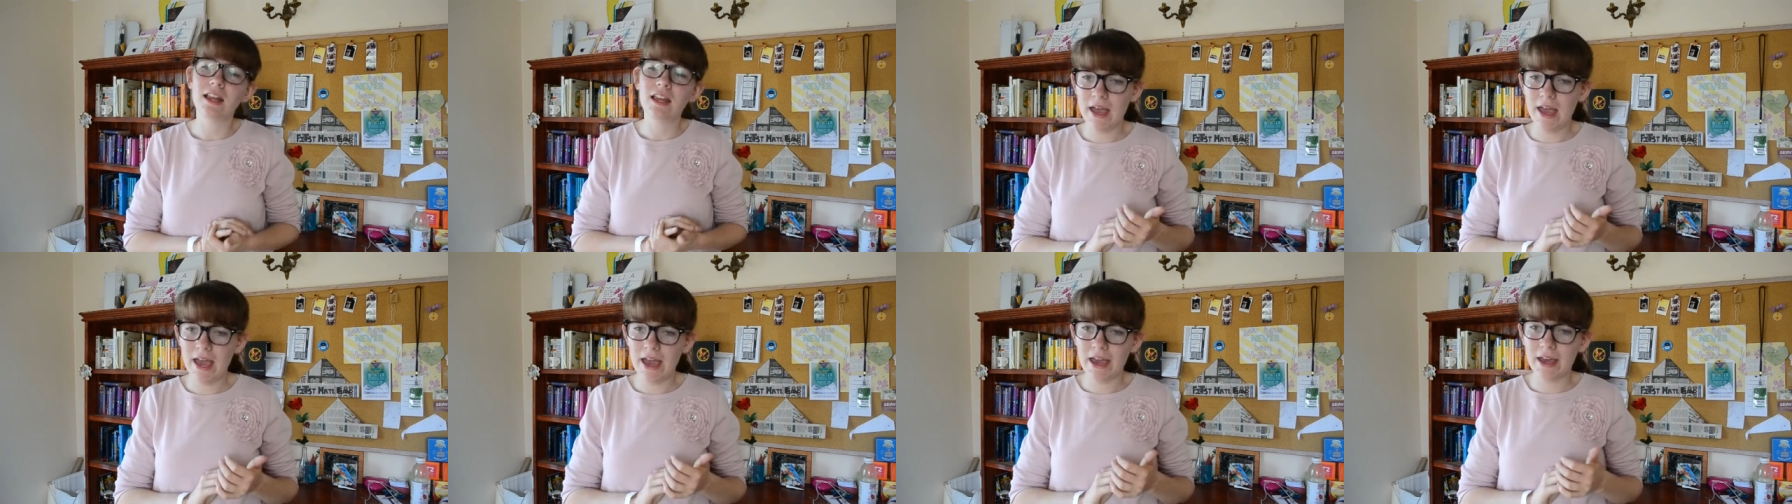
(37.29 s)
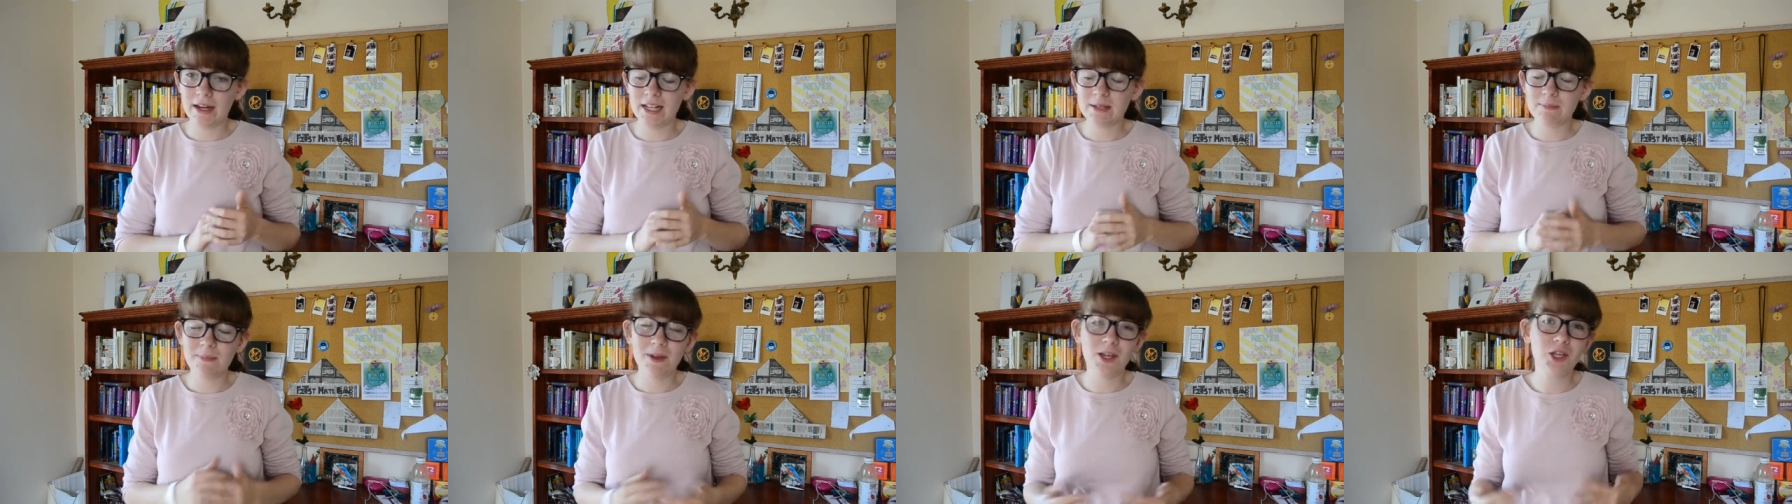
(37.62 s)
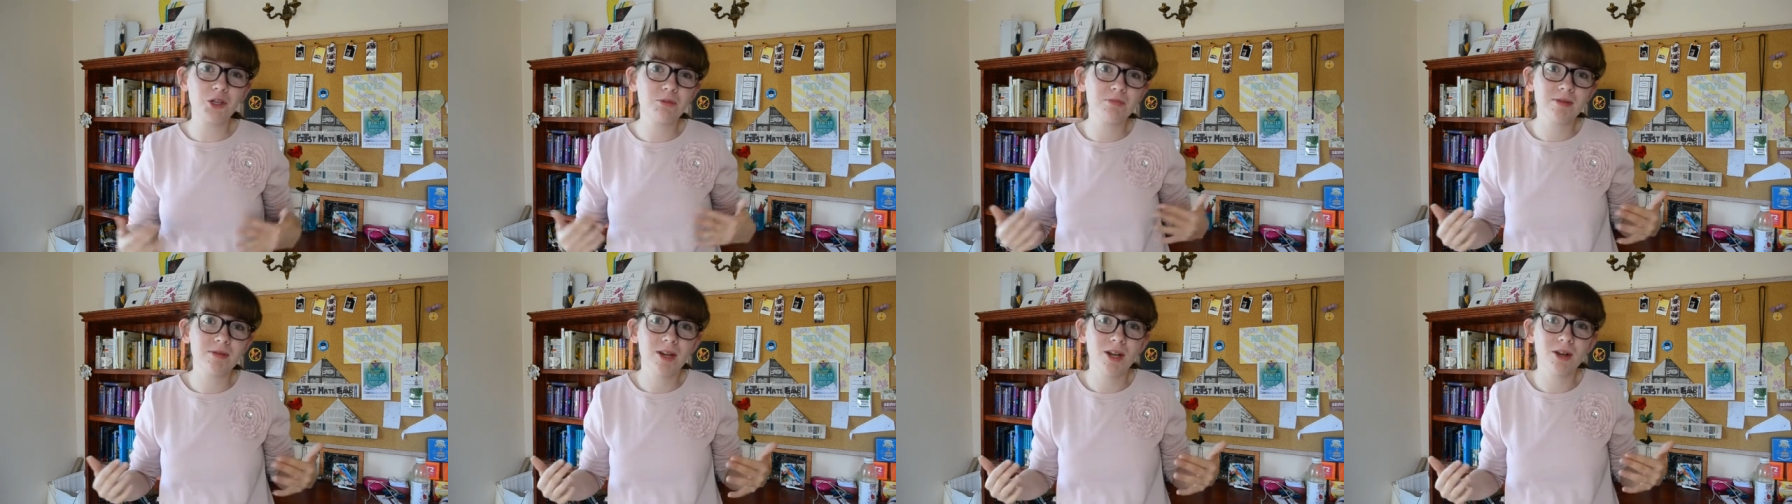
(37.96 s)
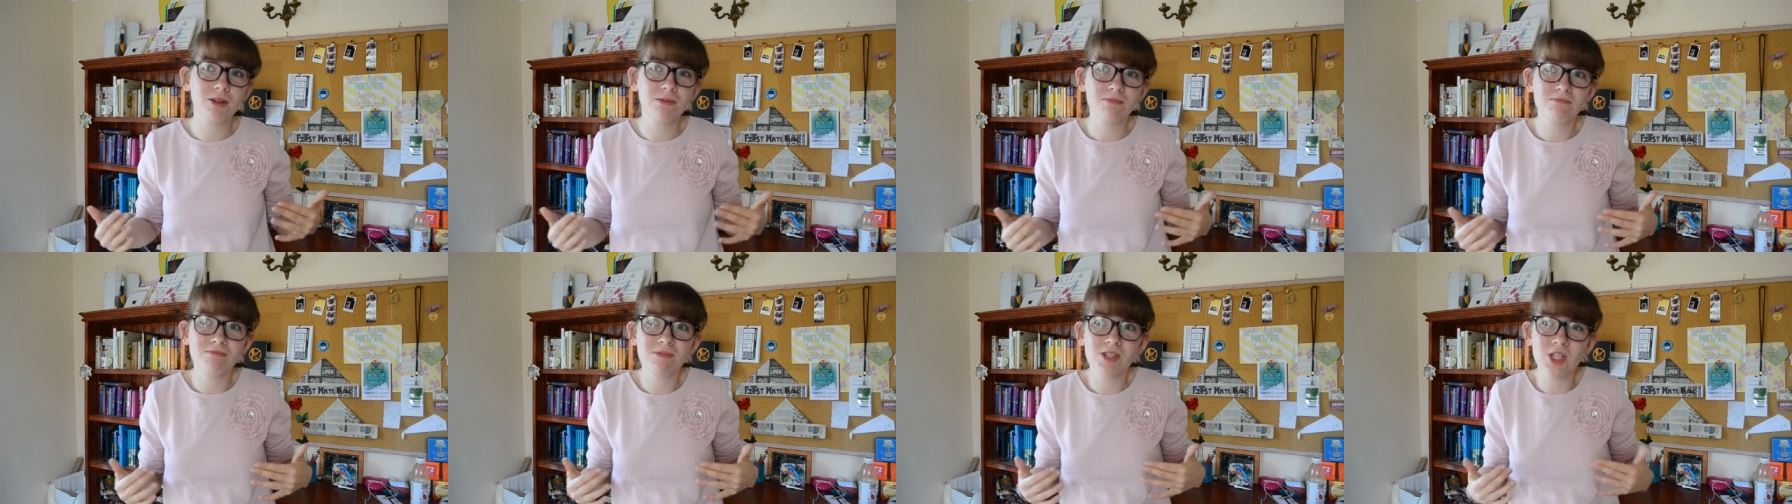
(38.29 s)
and it's my YouTube
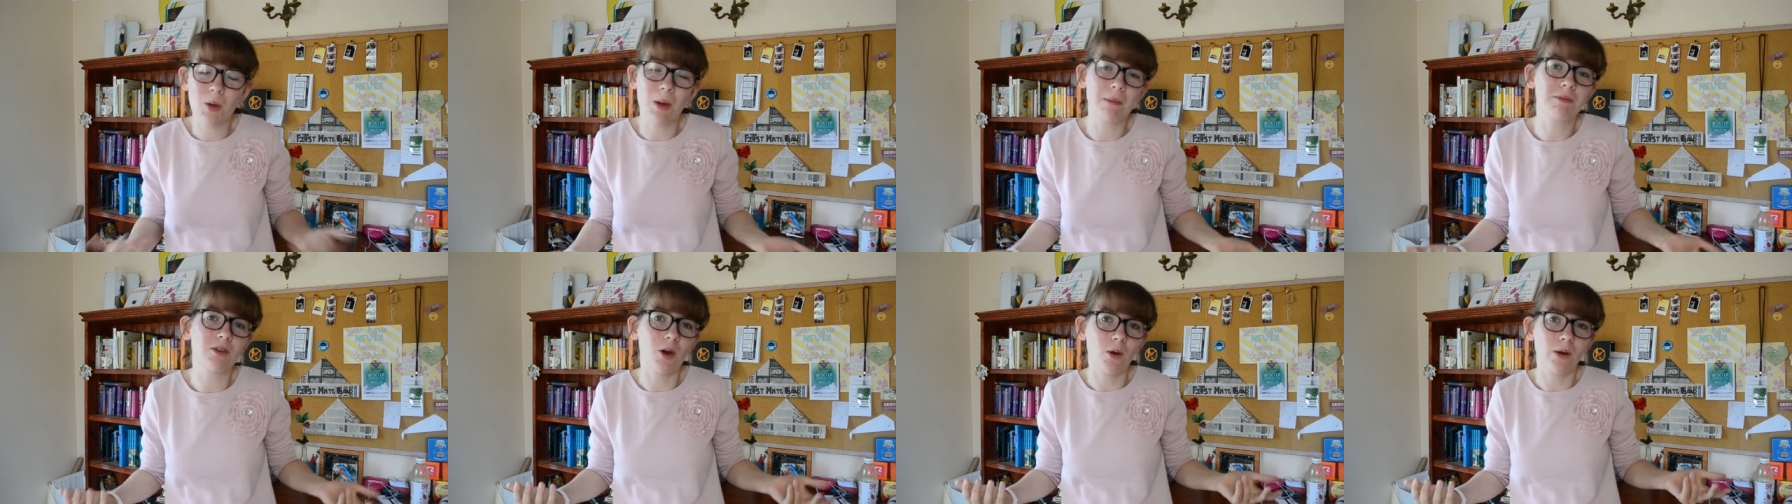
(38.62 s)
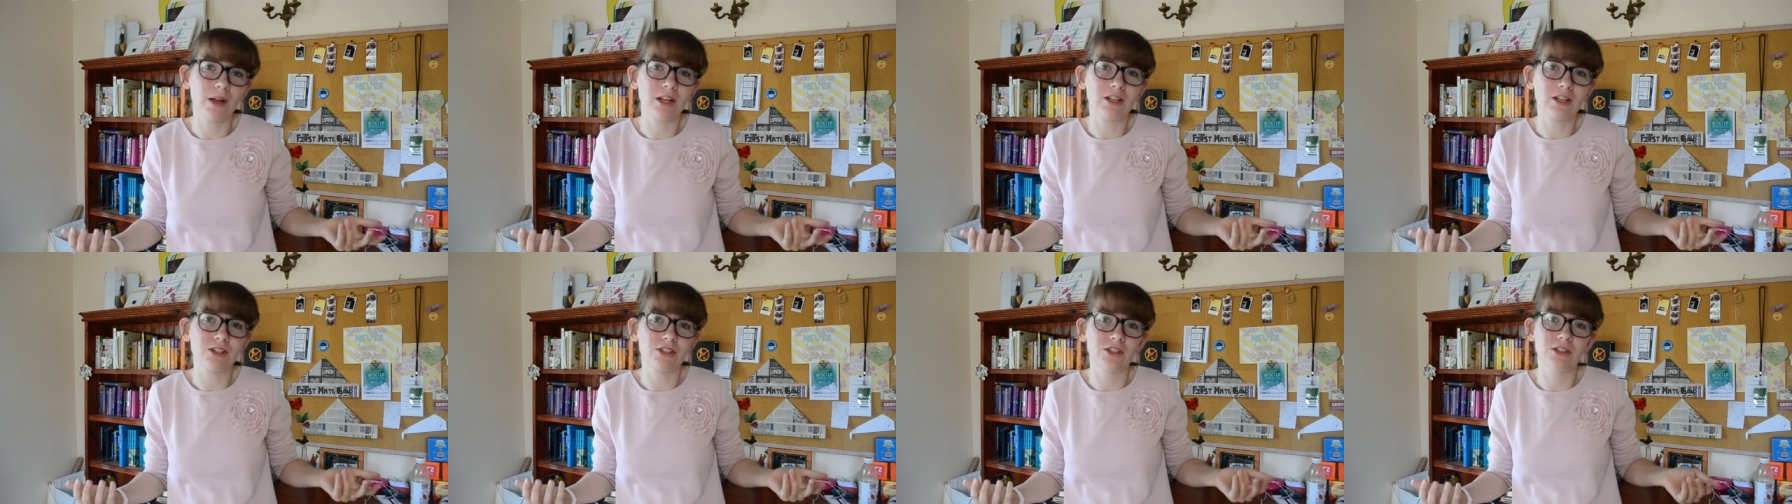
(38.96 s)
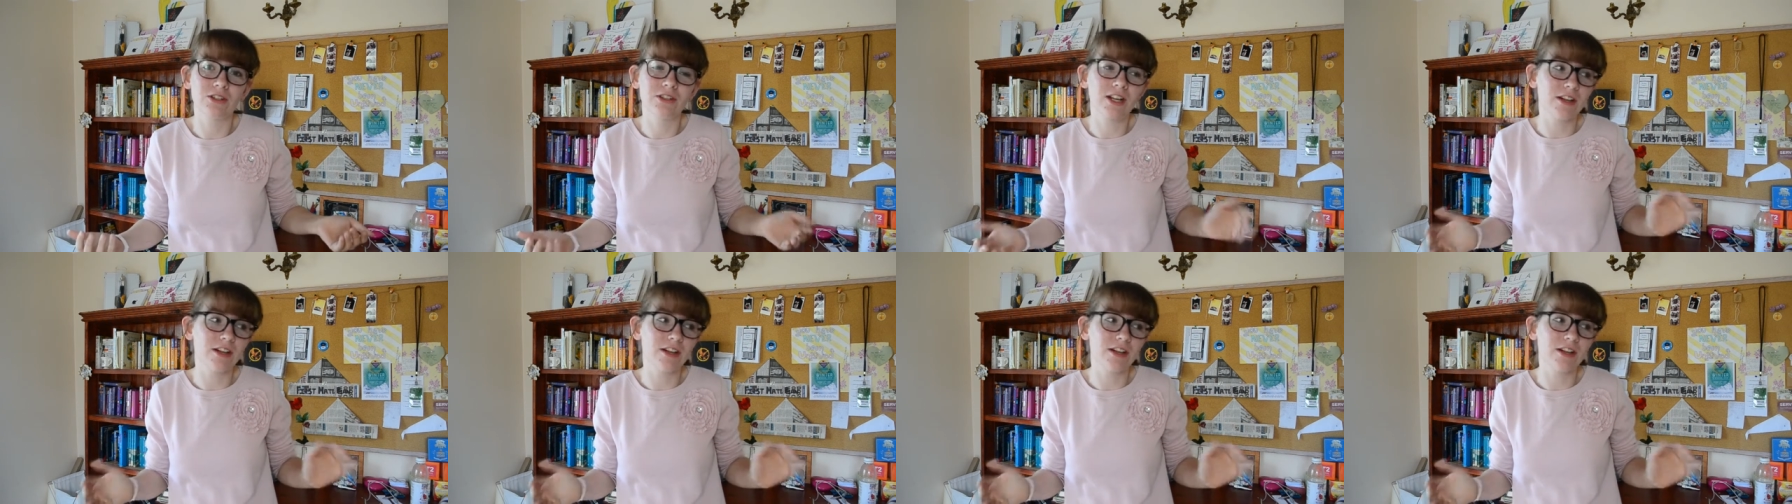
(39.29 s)
channel, so I'm going to.